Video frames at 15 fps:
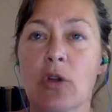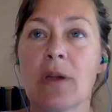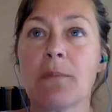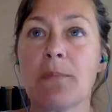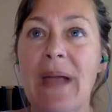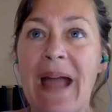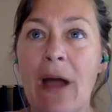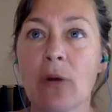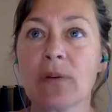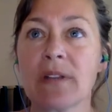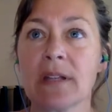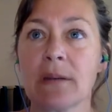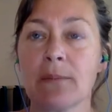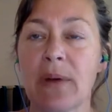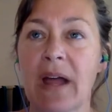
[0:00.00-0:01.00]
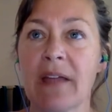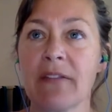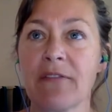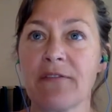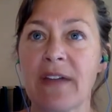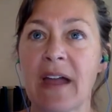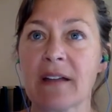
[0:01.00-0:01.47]
you compound it by
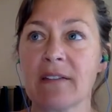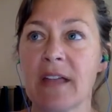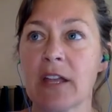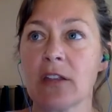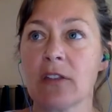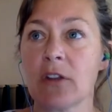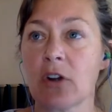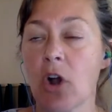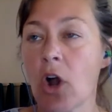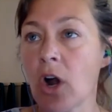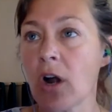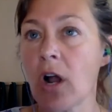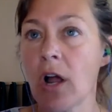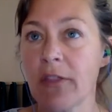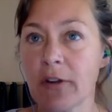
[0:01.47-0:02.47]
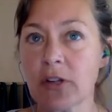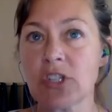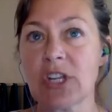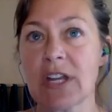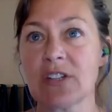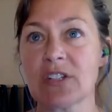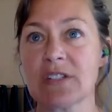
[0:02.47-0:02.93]
the fact that there are other
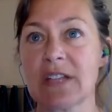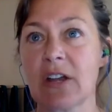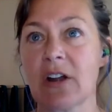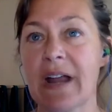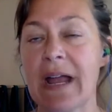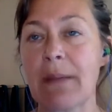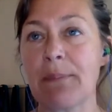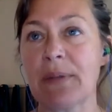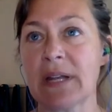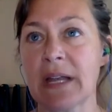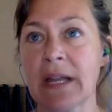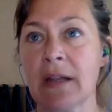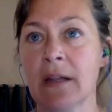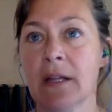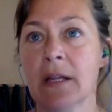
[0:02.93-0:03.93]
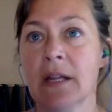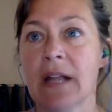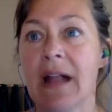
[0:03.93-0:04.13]
changes that are happening